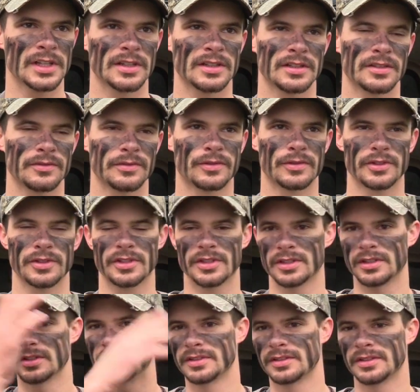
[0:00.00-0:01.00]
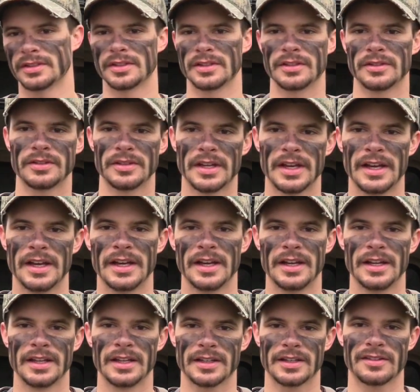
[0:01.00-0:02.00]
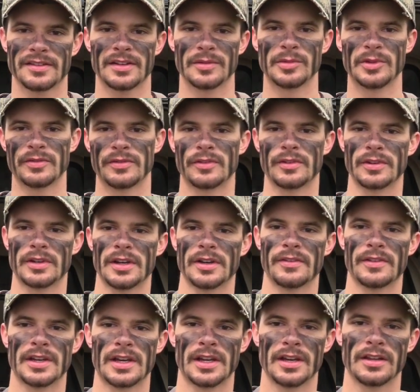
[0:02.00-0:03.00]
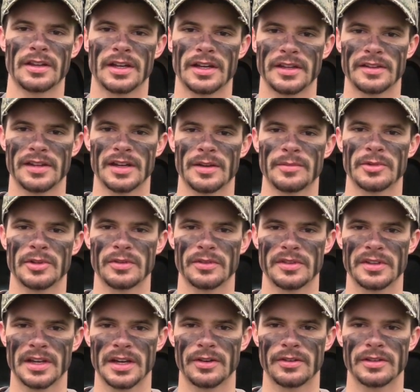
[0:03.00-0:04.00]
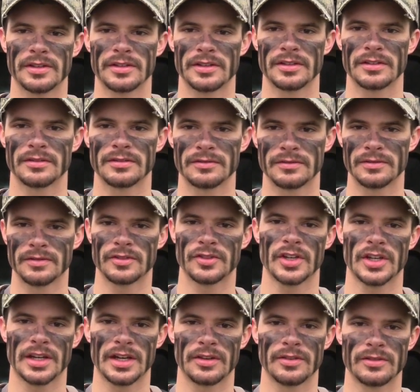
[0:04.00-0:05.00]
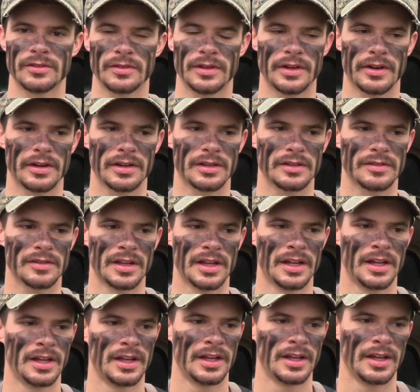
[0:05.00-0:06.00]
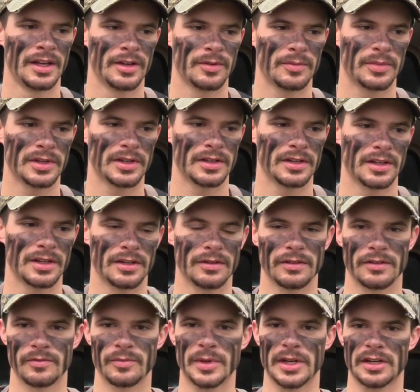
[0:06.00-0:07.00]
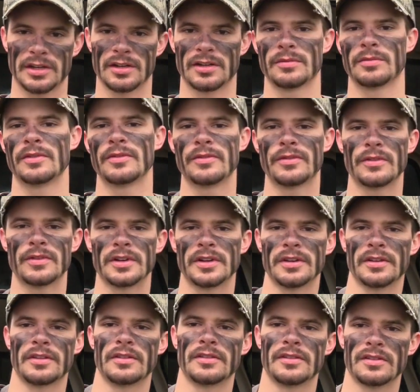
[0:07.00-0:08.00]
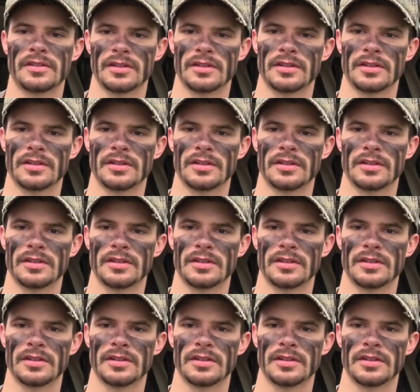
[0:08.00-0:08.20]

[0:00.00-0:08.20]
unfortunately, you know, like I said before, I haven't had a lot of time to go scouting and check out new areas, but I know I've been here before. There's